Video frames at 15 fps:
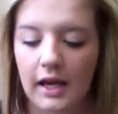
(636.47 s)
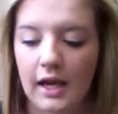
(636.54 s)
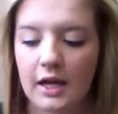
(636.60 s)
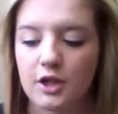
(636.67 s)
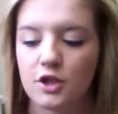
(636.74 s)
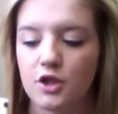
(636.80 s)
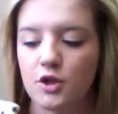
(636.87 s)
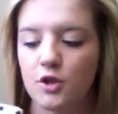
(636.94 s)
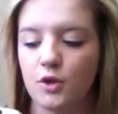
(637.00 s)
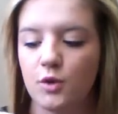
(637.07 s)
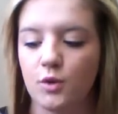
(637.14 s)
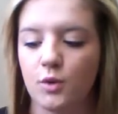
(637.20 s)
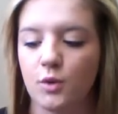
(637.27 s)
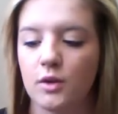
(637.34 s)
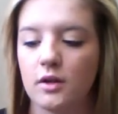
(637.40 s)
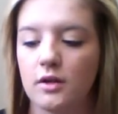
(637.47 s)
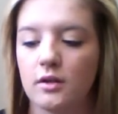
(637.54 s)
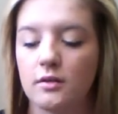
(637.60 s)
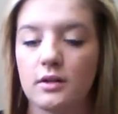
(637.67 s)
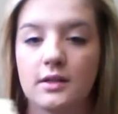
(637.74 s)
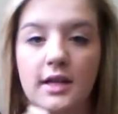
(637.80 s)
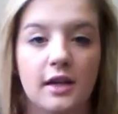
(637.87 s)
And you
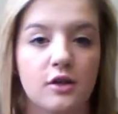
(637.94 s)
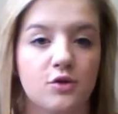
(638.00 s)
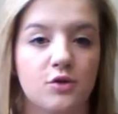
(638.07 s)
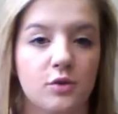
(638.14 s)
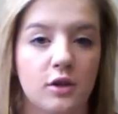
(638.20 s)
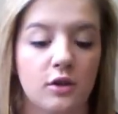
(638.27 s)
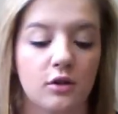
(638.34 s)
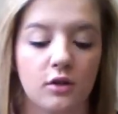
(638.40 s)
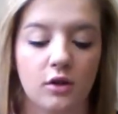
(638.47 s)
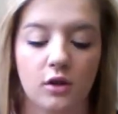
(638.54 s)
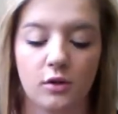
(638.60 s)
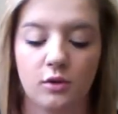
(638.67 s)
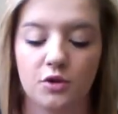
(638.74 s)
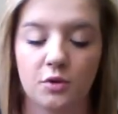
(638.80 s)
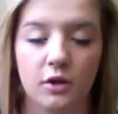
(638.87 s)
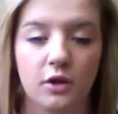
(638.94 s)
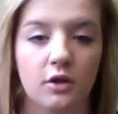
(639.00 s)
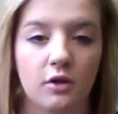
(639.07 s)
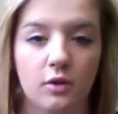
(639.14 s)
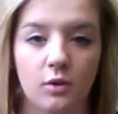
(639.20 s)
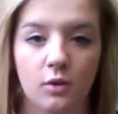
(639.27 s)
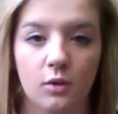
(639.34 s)
take a drill, you drill your
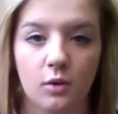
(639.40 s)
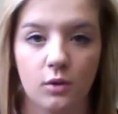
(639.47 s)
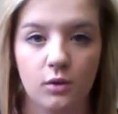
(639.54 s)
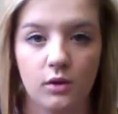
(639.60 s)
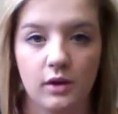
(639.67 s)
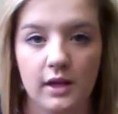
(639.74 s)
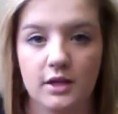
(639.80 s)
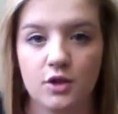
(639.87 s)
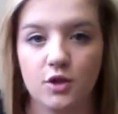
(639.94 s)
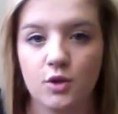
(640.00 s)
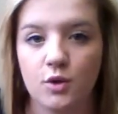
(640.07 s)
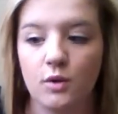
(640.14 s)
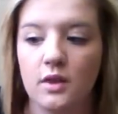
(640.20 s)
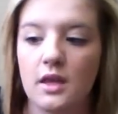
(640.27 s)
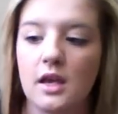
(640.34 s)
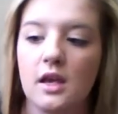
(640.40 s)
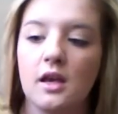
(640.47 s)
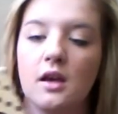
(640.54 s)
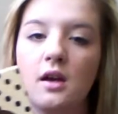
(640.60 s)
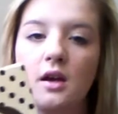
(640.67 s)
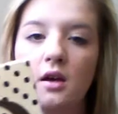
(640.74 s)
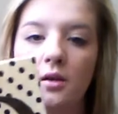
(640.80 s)
little hole into
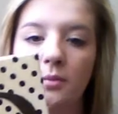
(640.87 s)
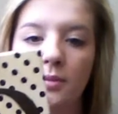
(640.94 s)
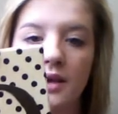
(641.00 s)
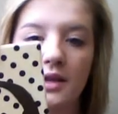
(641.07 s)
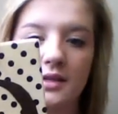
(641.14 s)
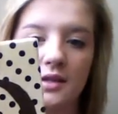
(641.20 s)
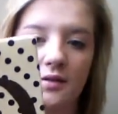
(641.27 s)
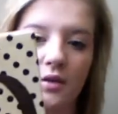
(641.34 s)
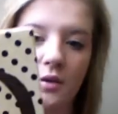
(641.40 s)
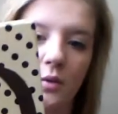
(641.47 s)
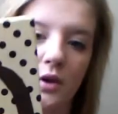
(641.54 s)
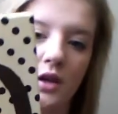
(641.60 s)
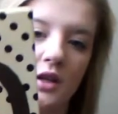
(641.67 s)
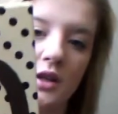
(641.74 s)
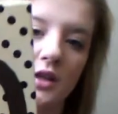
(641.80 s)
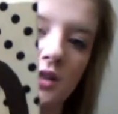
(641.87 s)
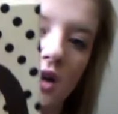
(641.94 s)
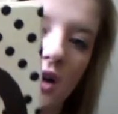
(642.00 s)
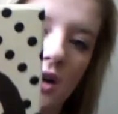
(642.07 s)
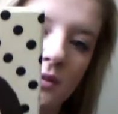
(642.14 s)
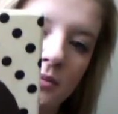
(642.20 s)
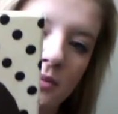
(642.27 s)
the piece of the wood at the
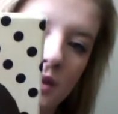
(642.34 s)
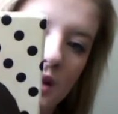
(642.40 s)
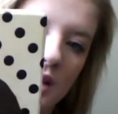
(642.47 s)
top.